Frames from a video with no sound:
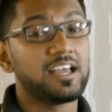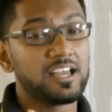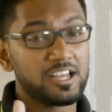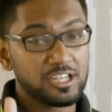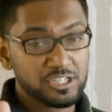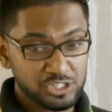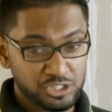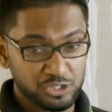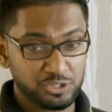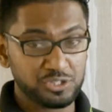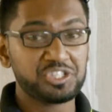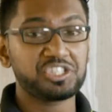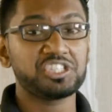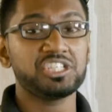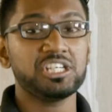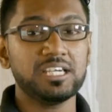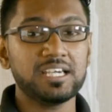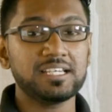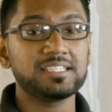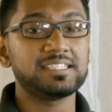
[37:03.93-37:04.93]
So
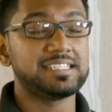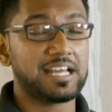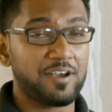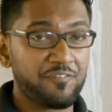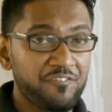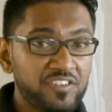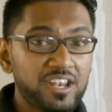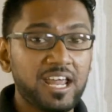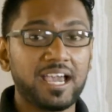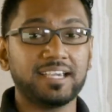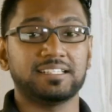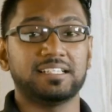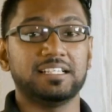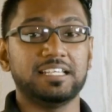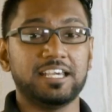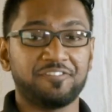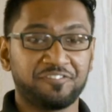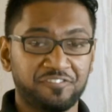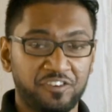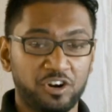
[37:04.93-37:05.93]
C is definitely
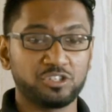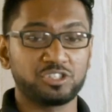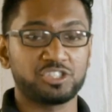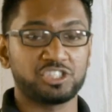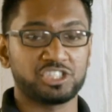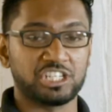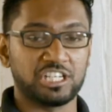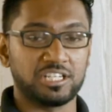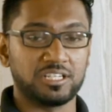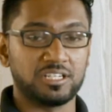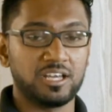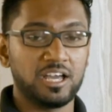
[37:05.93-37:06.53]
a function.